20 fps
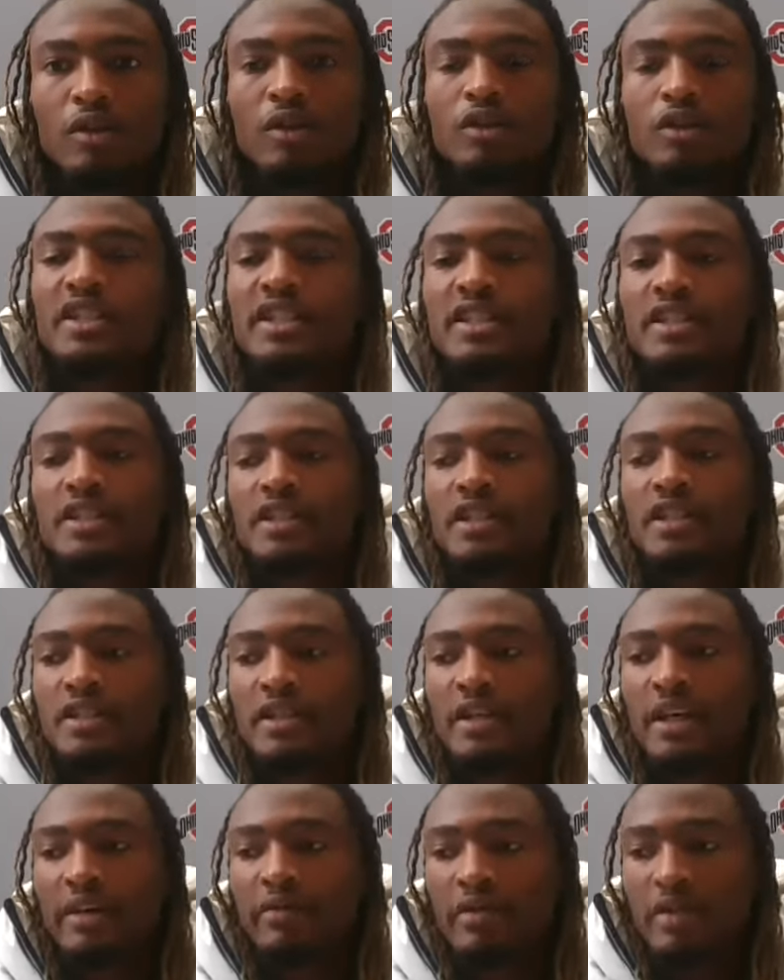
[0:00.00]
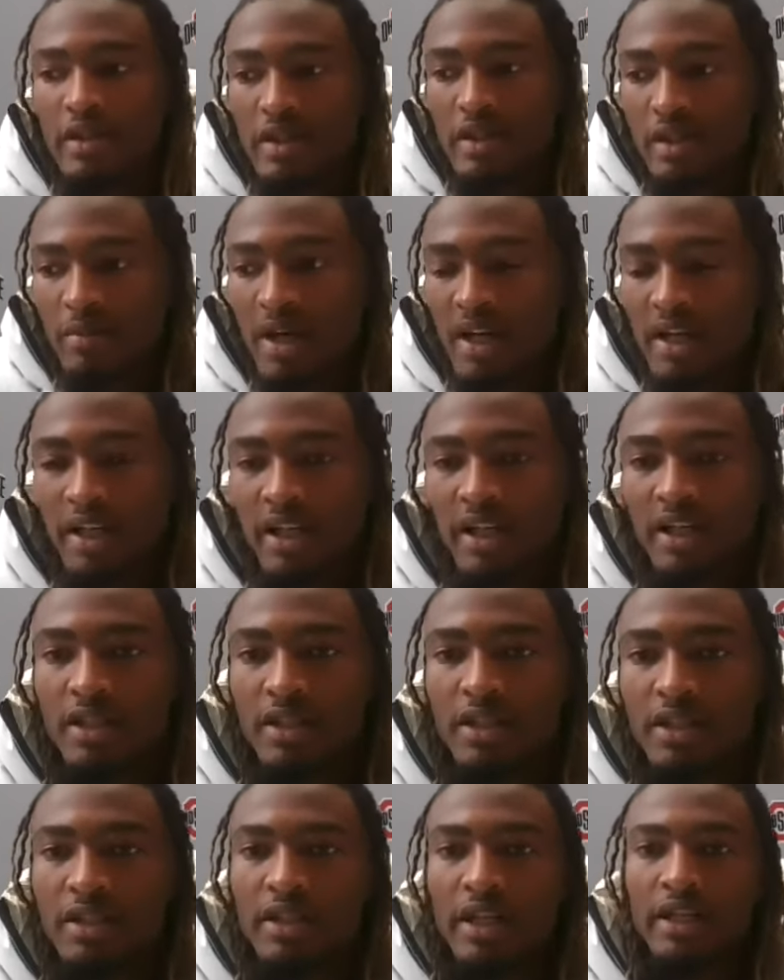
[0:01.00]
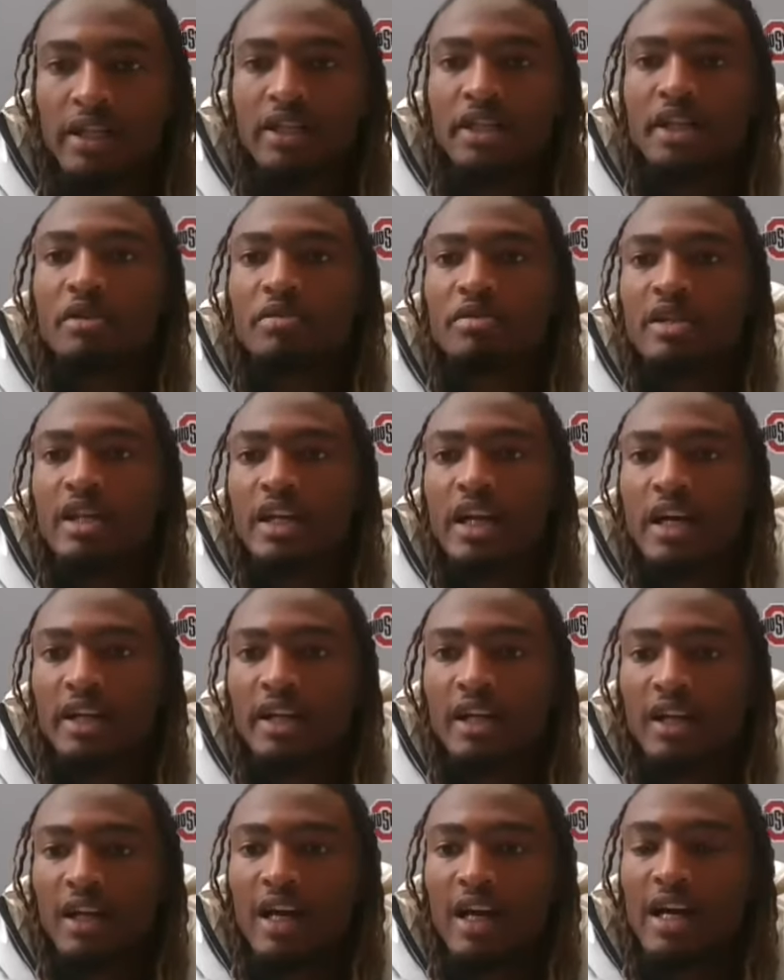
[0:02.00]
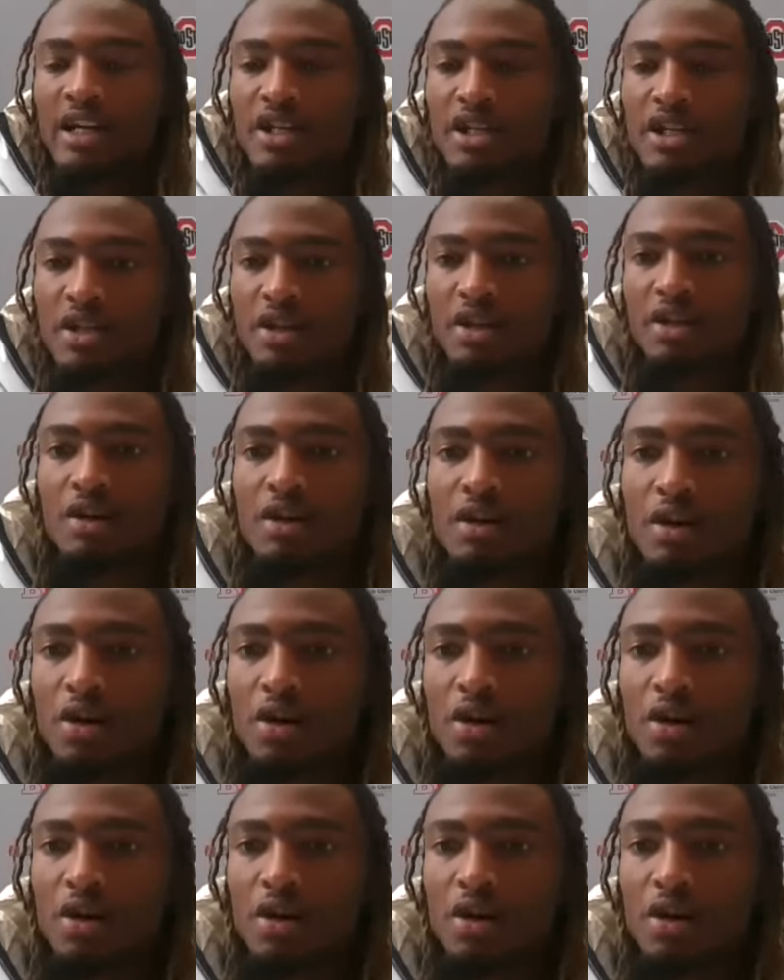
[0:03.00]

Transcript: Just giving some ideas and tips that I did last year,